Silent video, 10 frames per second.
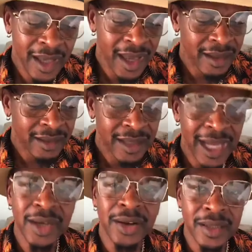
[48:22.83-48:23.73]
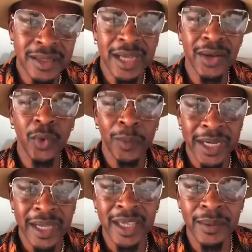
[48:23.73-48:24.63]
Yeah, and the girls and the
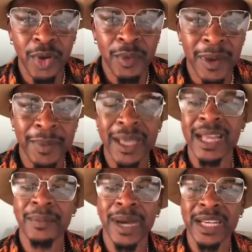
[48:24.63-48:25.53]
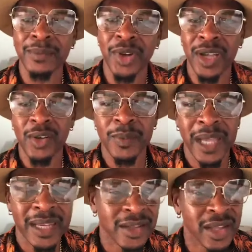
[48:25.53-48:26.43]
woman them keep coming back because the man them don't
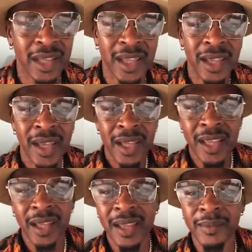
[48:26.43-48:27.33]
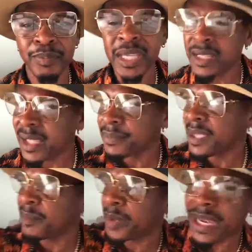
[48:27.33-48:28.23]
come like then beat
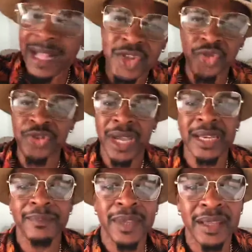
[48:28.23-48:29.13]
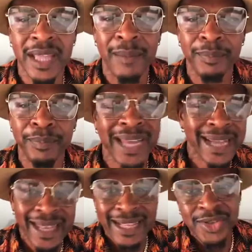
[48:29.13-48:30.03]
them thing on a tree and them thing them
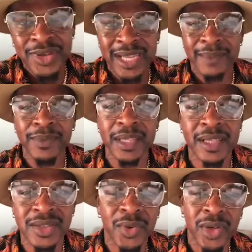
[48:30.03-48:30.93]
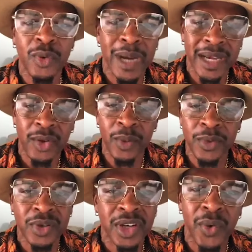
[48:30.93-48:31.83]
banana tree and them thing there. So when the woman them
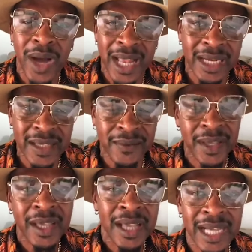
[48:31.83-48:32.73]
come down, they don't want to leave.